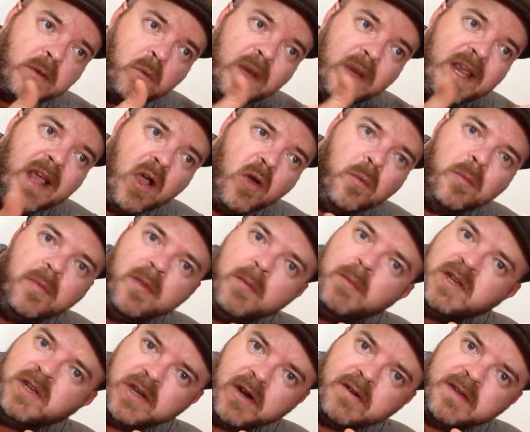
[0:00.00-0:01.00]
We hope the
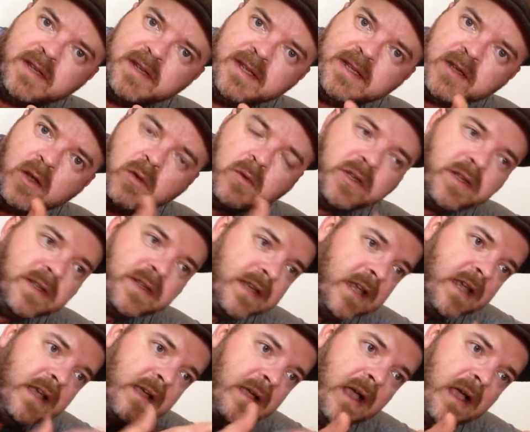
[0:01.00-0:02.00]
majority of soldiers.
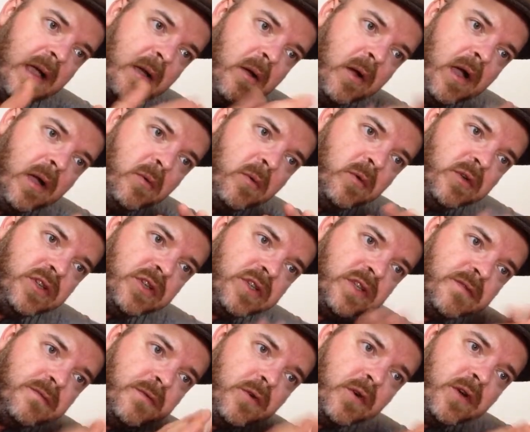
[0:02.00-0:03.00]
I would
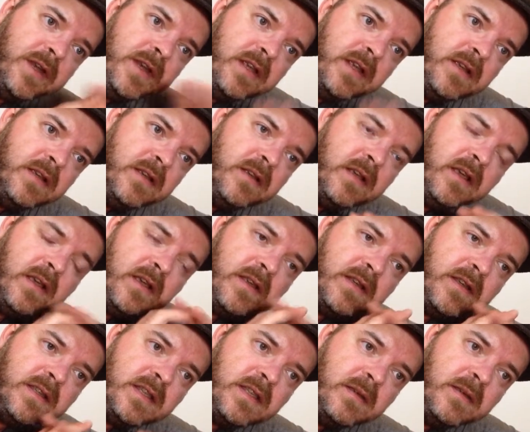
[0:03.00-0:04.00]
just avoid
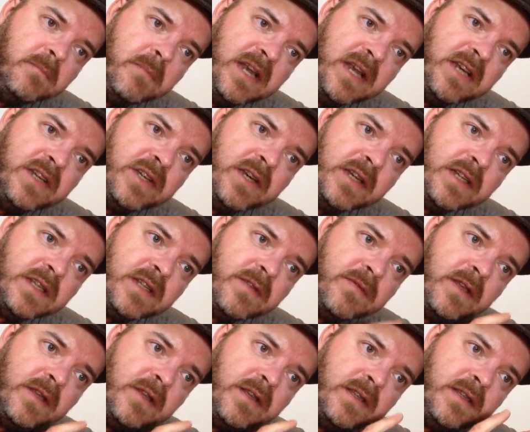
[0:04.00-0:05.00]
mentioning
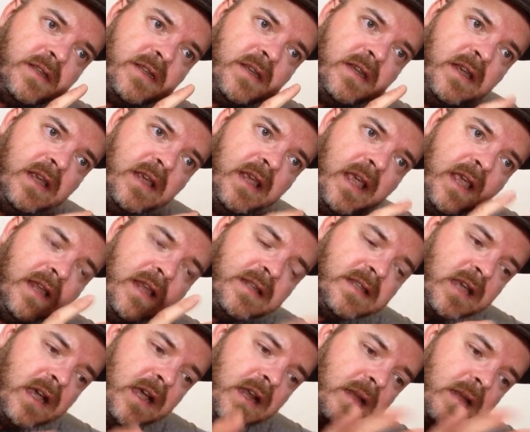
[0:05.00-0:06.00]
civilians
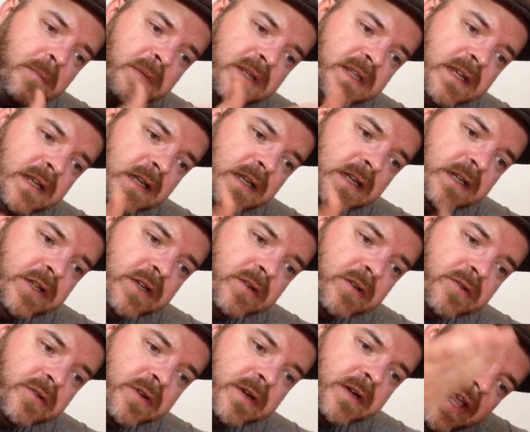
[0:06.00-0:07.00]
entirely, particularly
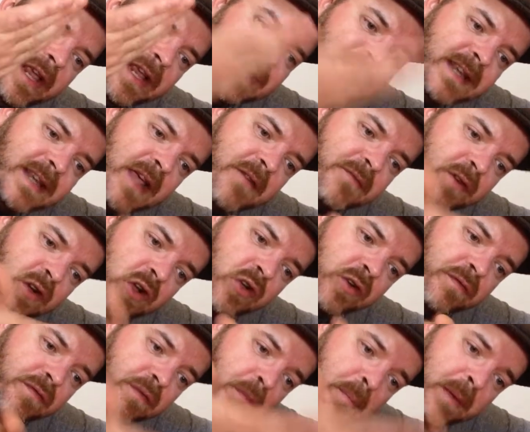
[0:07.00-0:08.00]
children. It's never
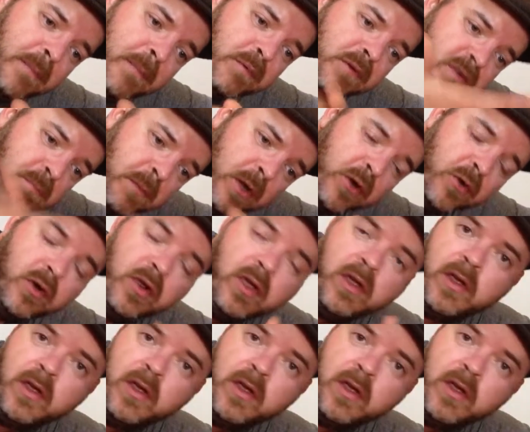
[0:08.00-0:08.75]
good for people's mood.